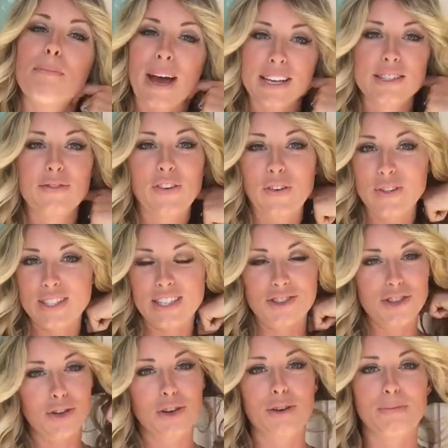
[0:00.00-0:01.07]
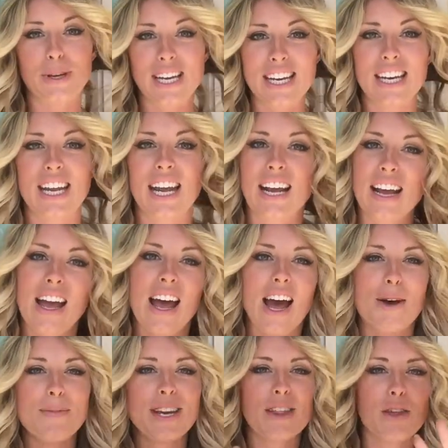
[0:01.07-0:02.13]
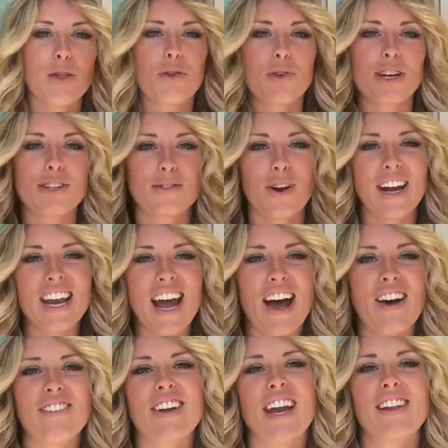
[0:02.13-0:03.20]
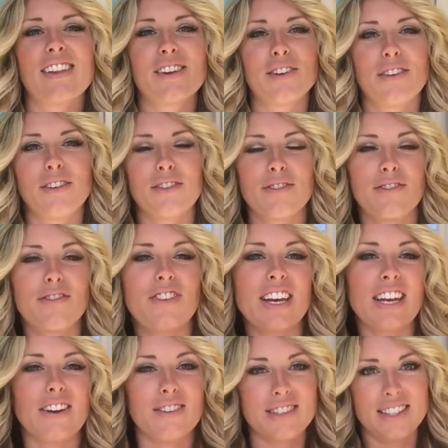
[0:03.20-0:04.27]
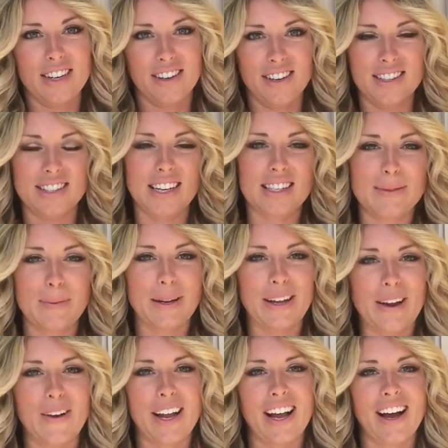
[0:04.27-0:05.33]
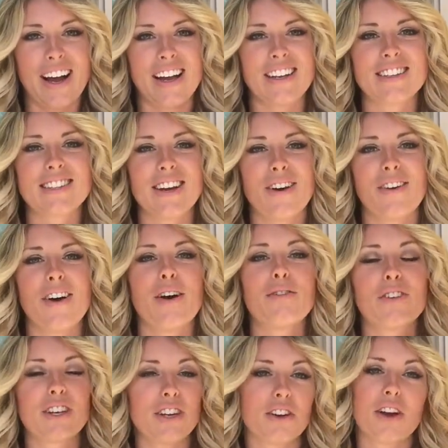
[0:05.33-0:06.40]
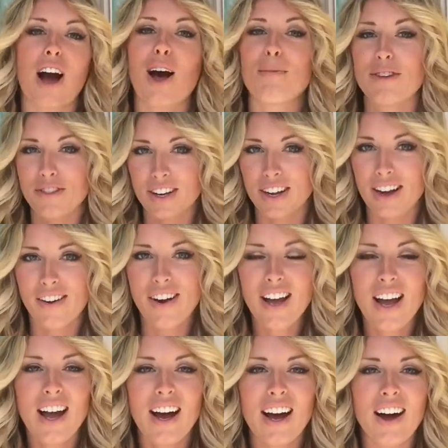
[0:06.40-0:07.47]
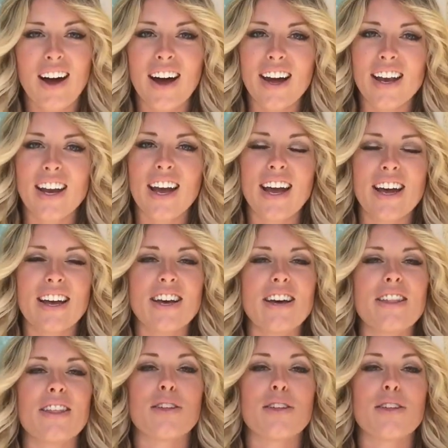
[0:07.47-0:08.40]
best foods that you could be eating. I'm into the threes right now. I've got a little video series that's been going on, so hopefully you caught my video on uh,